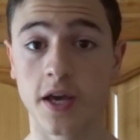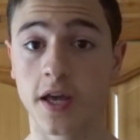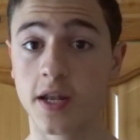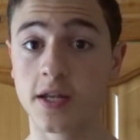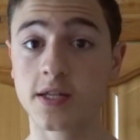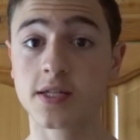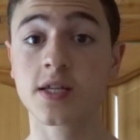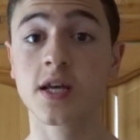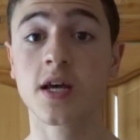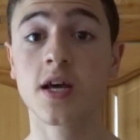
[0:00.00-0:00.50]
It
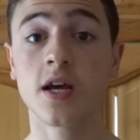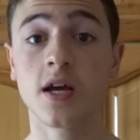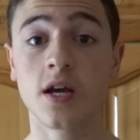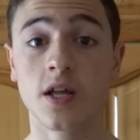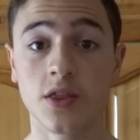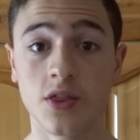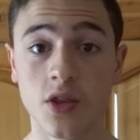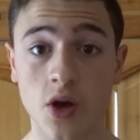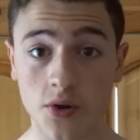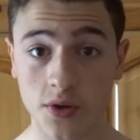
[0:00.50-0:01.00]
is
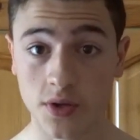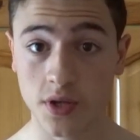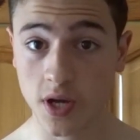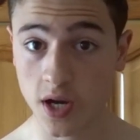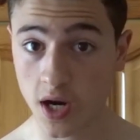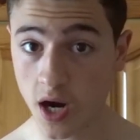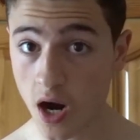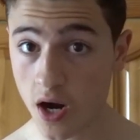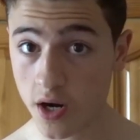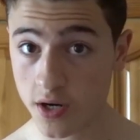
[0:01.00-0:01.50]
not
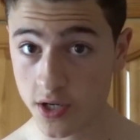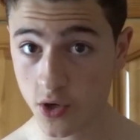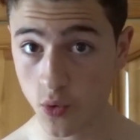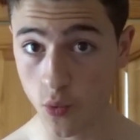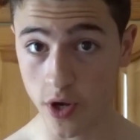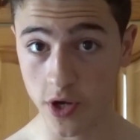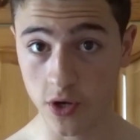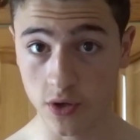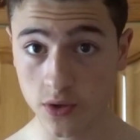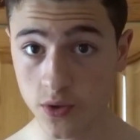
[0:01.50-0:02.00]
hard
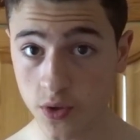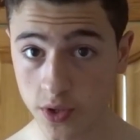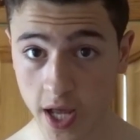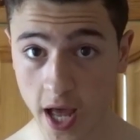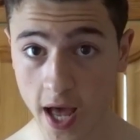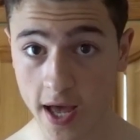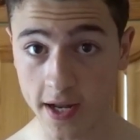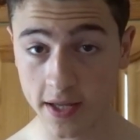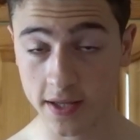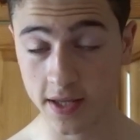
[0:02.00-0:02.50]
when you look
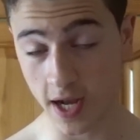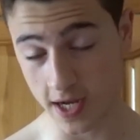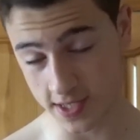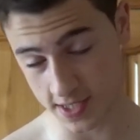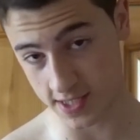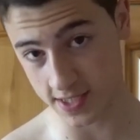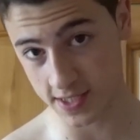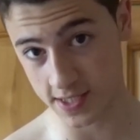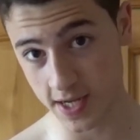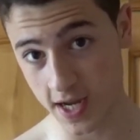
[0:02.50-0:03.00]
at it, as
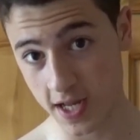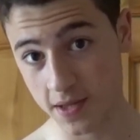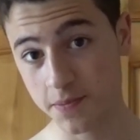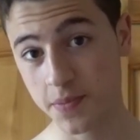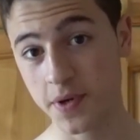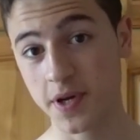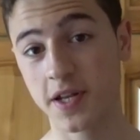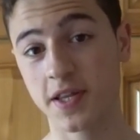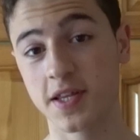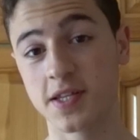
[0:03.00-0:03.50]
I said,
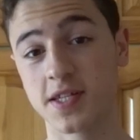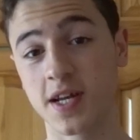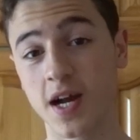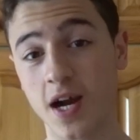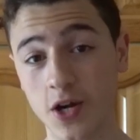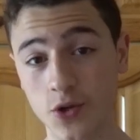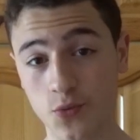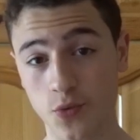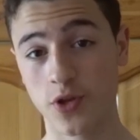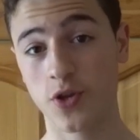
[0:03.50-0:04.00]
but it is
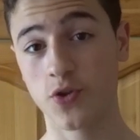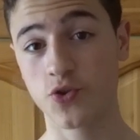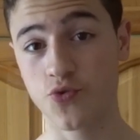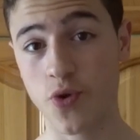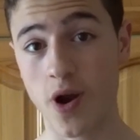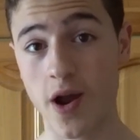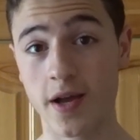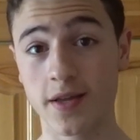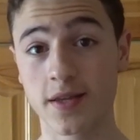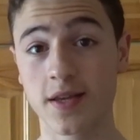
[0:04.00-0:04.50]
hard when you
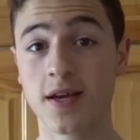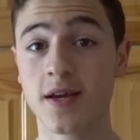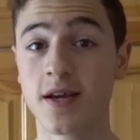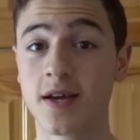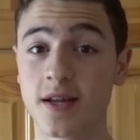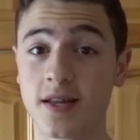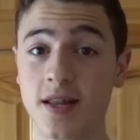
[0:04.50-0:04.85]
try it.